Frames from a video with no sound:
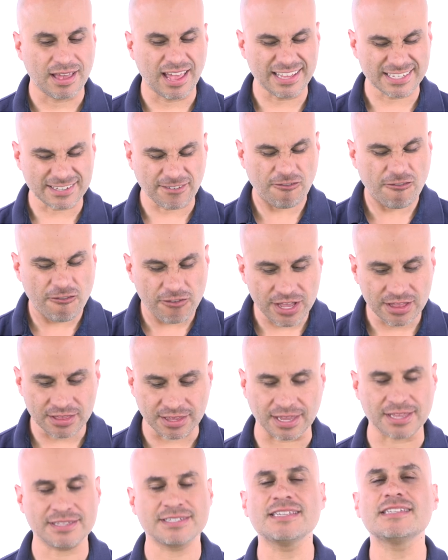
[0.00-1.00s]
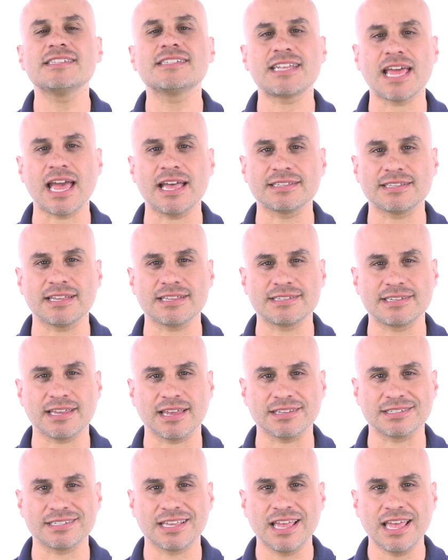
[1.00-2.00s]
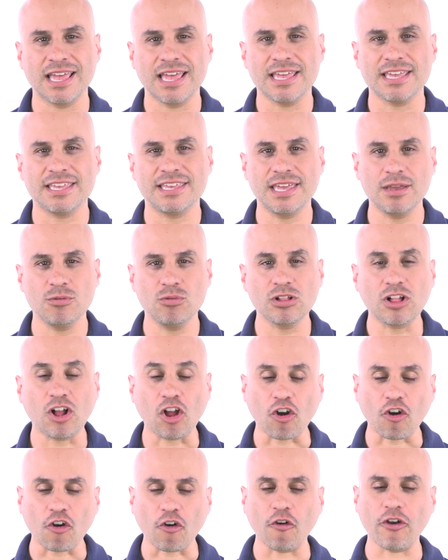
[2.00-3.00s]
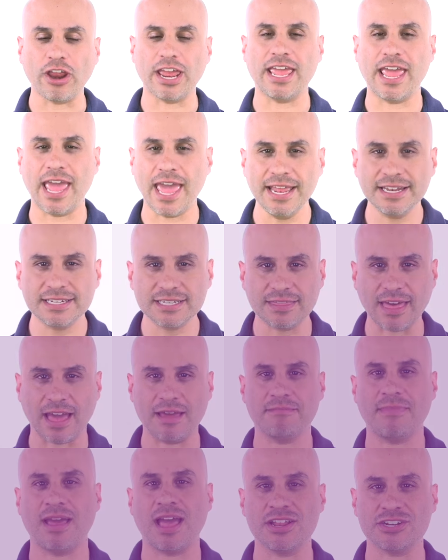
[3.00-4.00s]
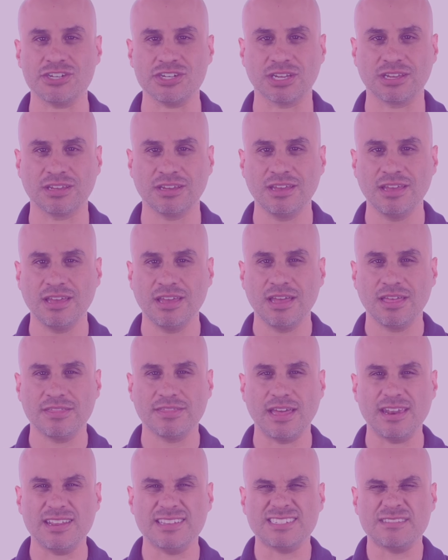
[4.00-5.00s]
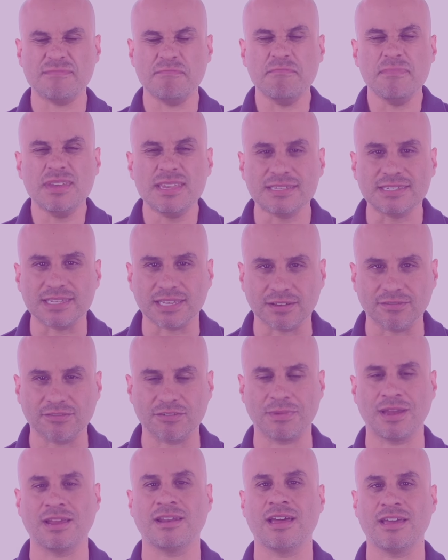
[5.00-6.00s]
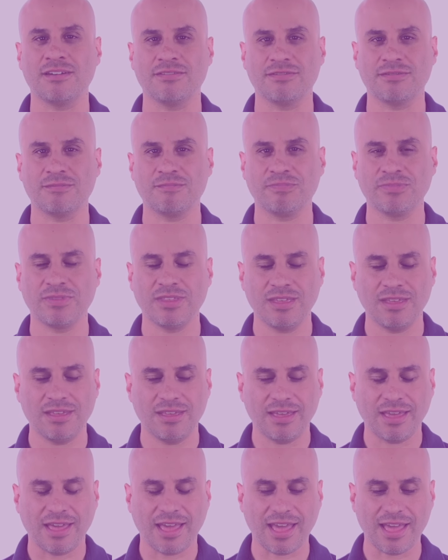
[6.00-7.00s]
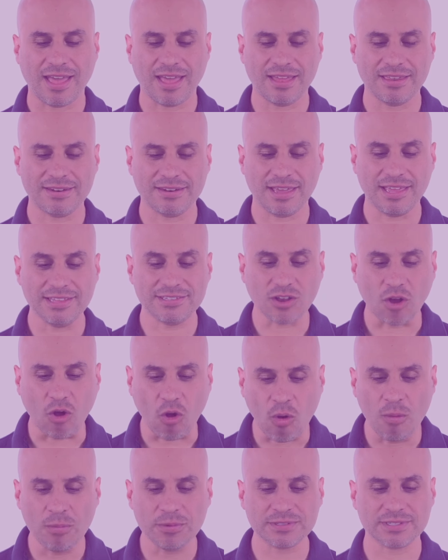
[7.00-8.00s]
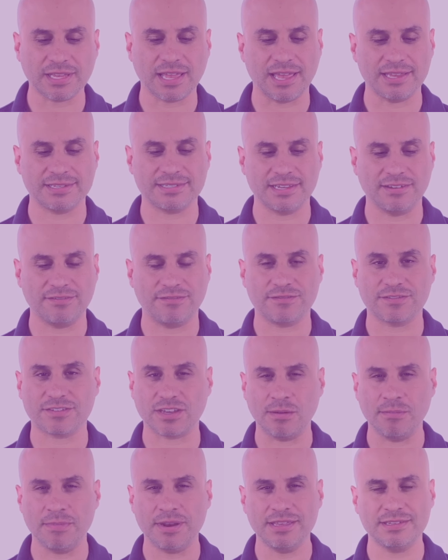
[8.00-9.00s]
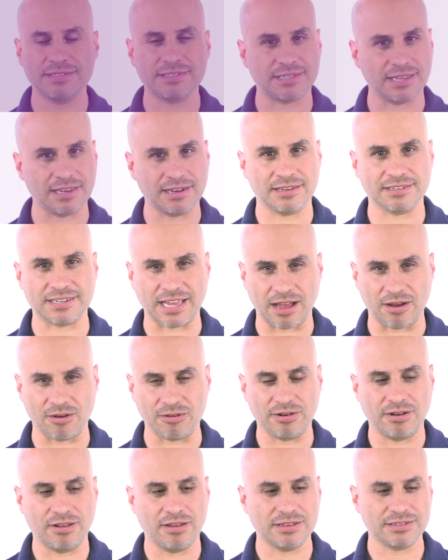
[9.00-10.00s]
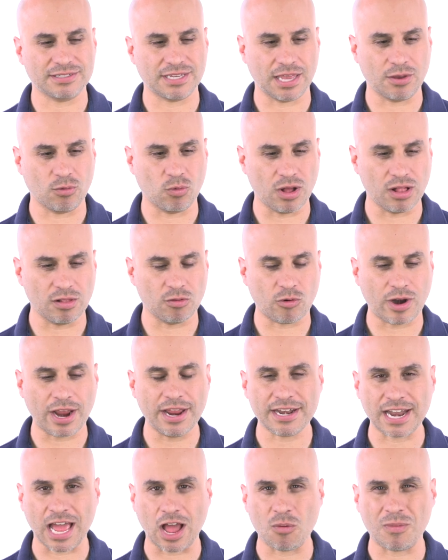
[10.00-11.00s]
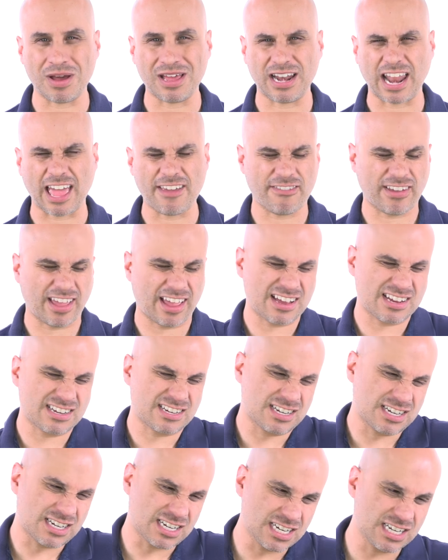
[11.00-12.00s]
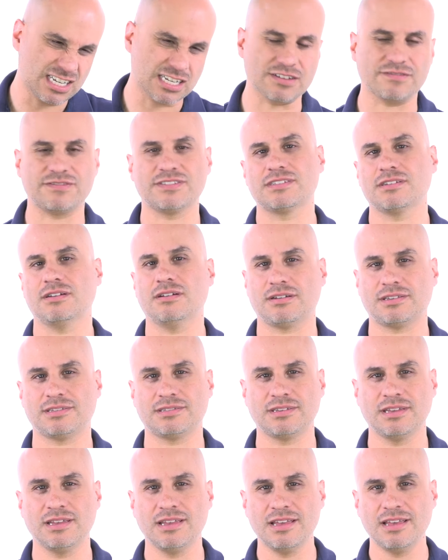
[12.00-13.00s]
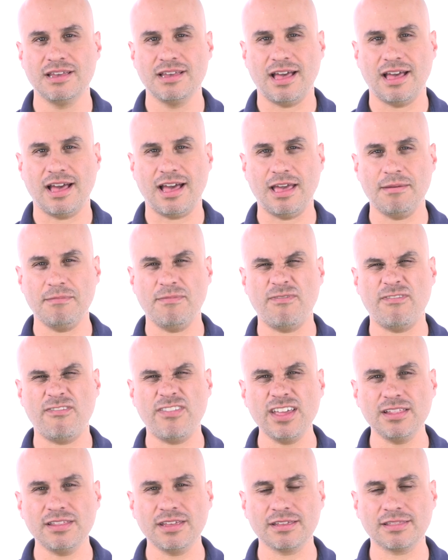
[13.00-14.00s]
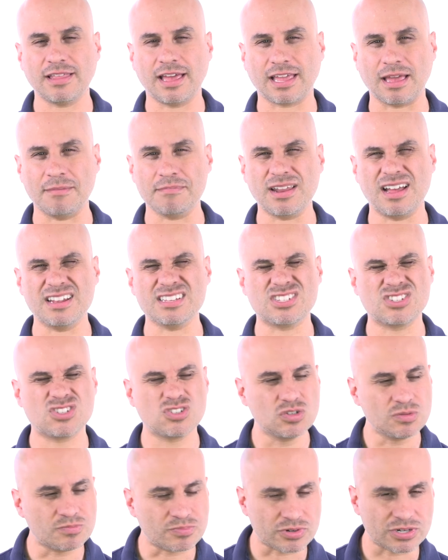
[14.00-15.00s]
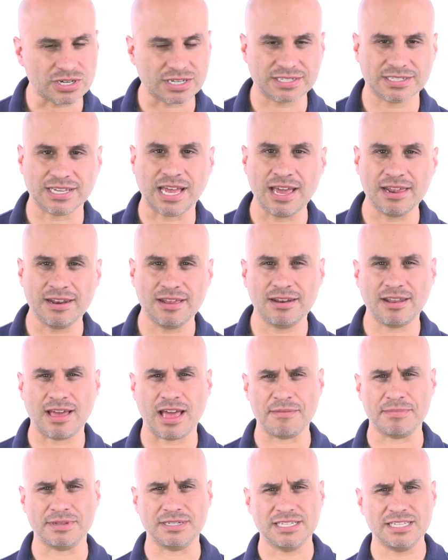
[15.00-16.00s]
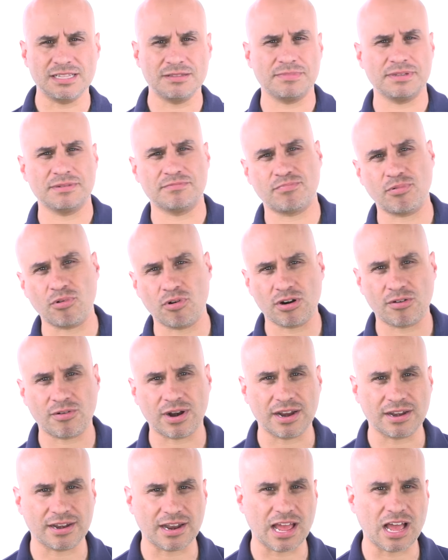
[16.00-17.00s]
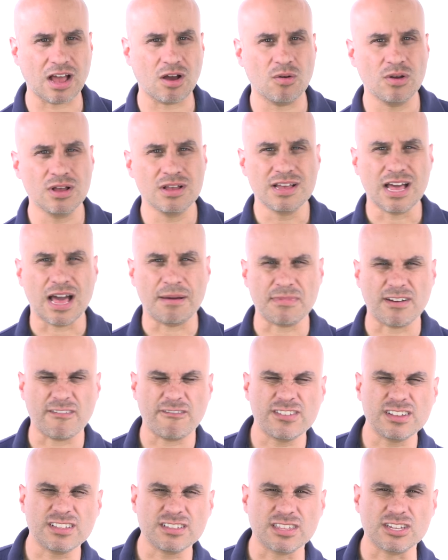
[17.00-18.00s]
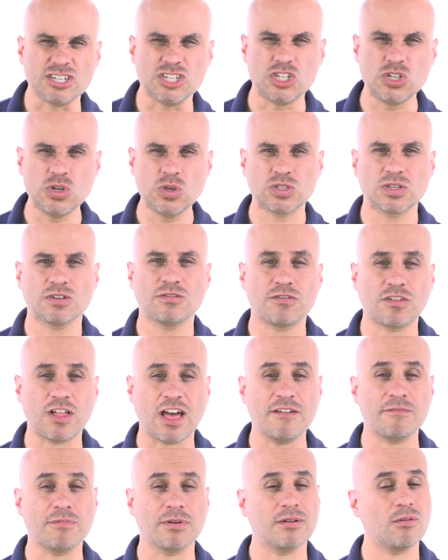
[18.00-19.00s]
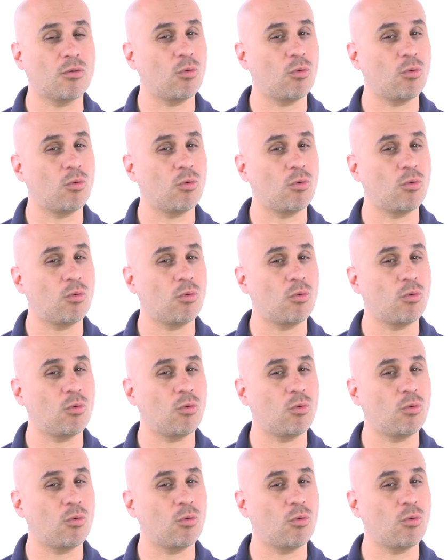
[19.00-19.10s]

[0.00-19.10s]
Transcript: it's a feeling, it's a stance that says, He will create that magic that is missing from my life. And it's almost as if somebody's sitting down saying, Well, right now my life kind of sucks. I'm feeling like I'm not super excited, I'm a little bit bored right now, I'm not feeling the juice of life, but